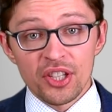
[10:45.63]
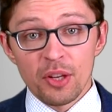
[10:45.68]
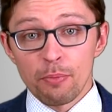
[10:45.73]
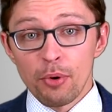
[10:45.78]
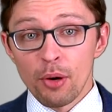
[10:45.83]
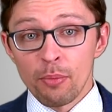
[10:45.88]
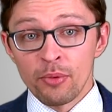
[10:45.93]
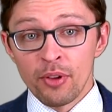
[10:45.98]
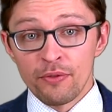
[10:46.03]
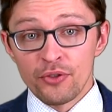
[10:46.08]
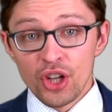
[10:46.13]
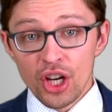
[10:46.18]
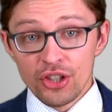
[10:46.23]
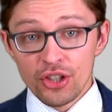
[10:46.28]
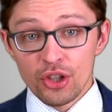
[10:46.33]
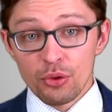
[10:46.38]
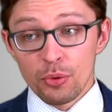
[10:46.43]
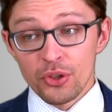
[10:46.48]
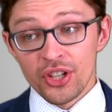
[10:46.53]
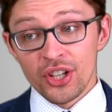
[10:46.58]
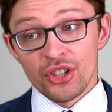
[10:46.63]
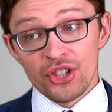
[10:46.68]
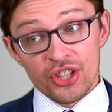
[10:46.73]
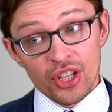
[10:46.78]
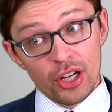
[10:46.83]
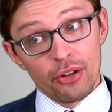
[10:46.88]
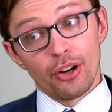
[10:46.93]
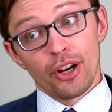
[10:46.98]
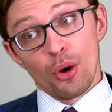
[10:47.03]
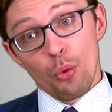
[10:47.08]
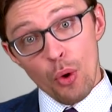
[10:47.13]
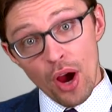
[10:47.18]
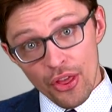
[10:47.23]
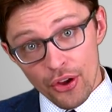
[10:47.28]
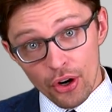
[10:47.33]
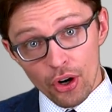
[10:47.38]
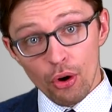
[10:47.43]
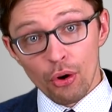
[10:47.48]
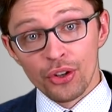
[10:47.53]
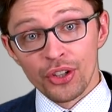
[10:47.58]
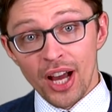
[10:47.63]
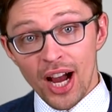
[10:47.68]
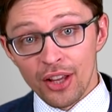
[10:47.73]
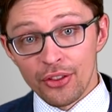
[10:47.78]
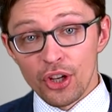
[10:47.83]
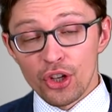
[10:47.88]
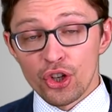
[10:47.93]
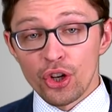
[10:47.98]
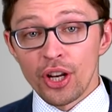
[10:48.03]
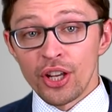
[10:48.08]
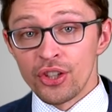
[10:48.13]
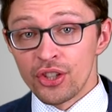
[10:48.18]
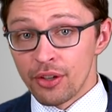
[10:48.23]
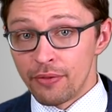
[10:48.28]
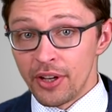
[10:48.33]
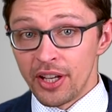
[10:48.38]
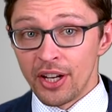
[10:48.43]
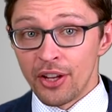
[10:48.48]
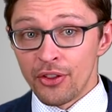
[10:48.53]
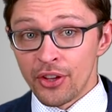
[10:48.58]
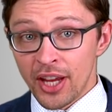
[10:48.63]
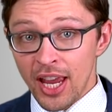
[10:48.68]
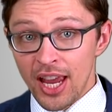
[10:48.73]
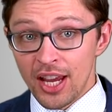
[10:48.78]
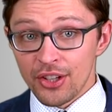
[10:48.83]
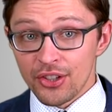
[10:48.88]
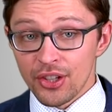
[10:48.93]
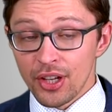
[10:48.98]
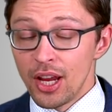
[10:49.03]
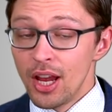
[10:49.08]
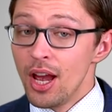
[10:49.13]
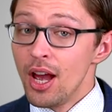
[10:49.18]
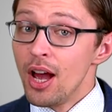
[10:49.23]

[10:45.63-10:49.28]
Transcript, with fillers: Department of Justice was considering whether or not they should intervene in the case.